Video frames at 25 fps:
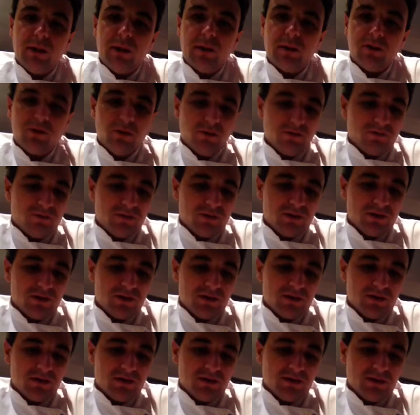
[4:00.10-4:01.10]
of the conference
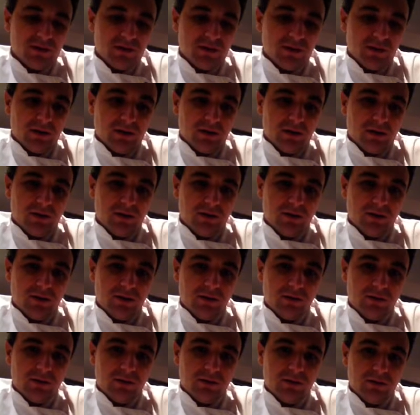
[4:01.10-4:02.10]
is
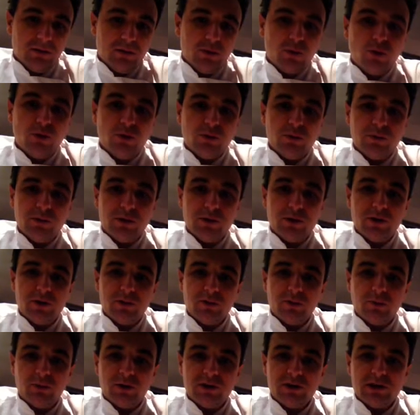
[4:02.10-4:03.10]
the talk I'm going to
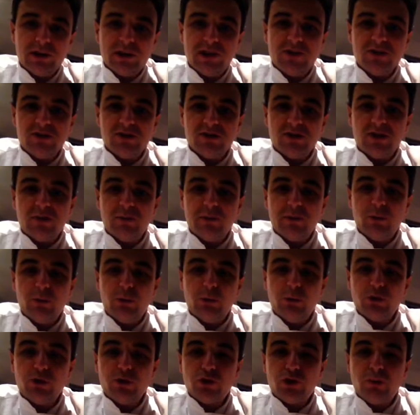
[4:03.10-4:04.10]
do, a presentation, is going to be a
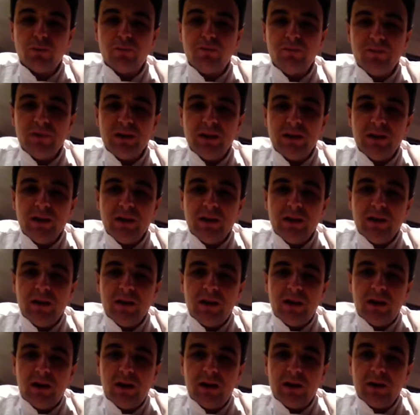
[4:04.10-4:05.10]
workshop
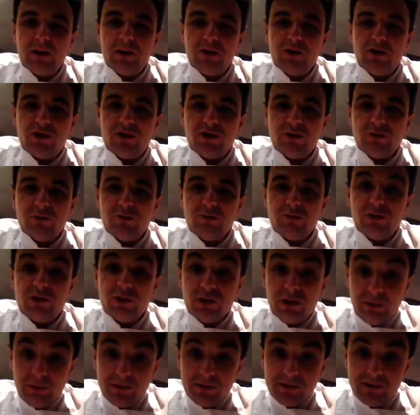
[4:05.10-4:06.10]
in conjunction with
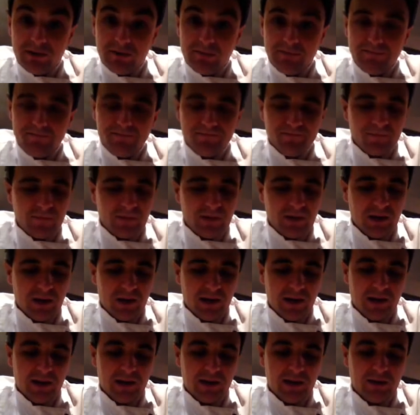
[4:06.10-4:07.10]
Richard Emerson,
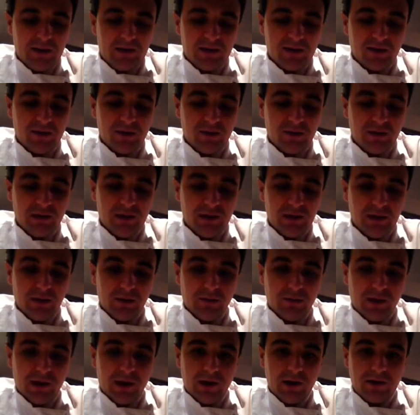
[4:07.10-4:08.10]
and it's going to be
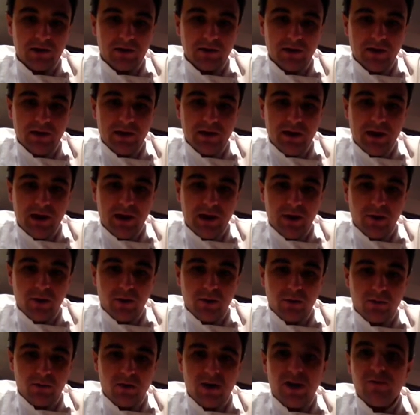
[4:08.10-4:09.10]
around
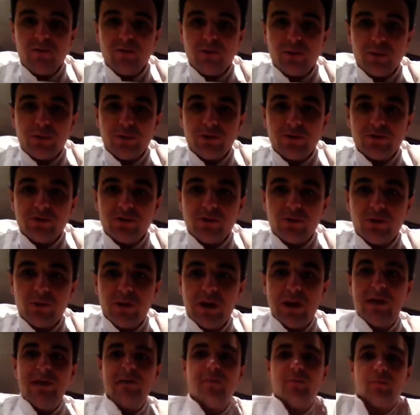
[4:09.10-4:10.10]
how craft brewers
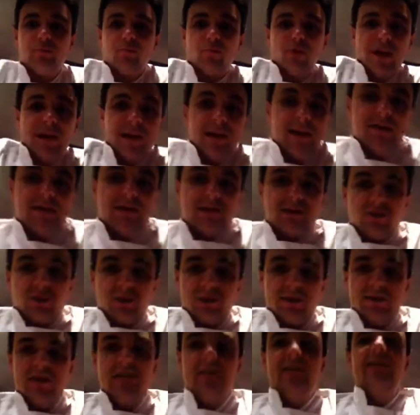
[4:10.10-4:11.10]
create brands and
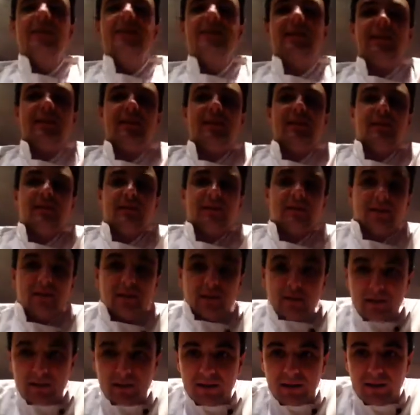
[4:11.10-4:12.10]
identities
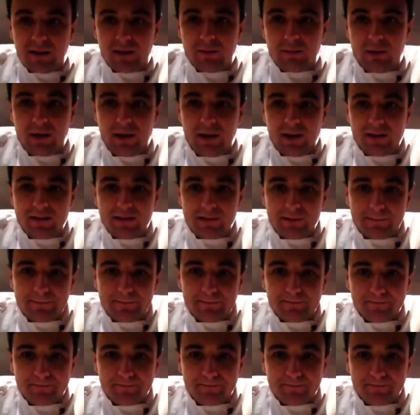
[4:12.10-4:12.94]
in their beers.